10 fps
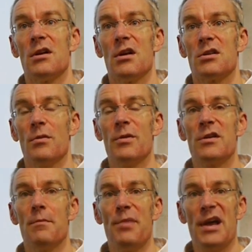So when we
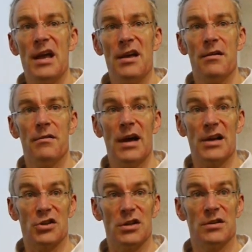compare
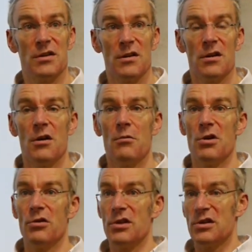hashes, we
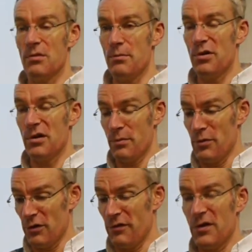only need to input
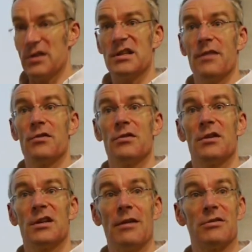the first 7
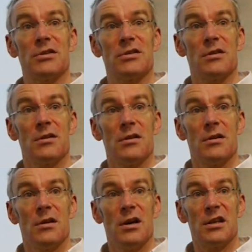characters,
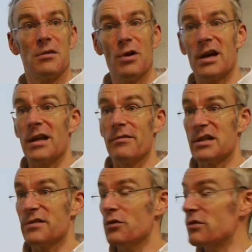and it can work out the
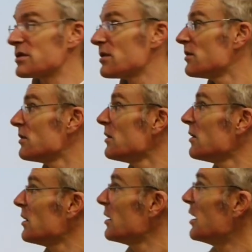rest for us.
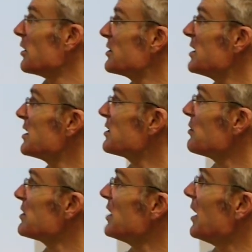And you'll see this all
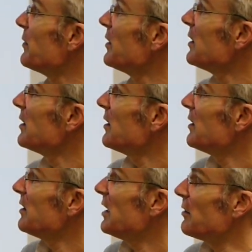the time.
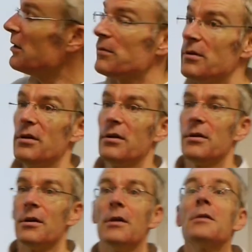There you are.
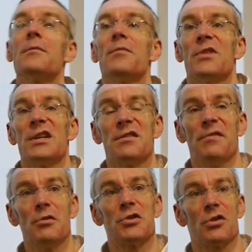That's the
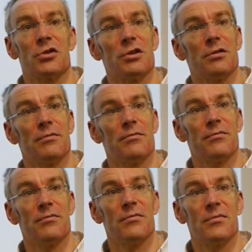folder structure.
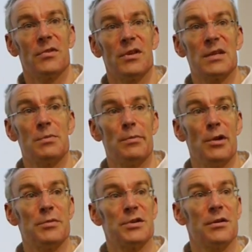That's my
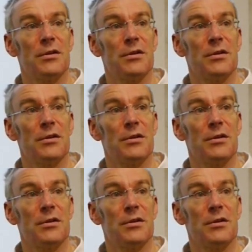blobs.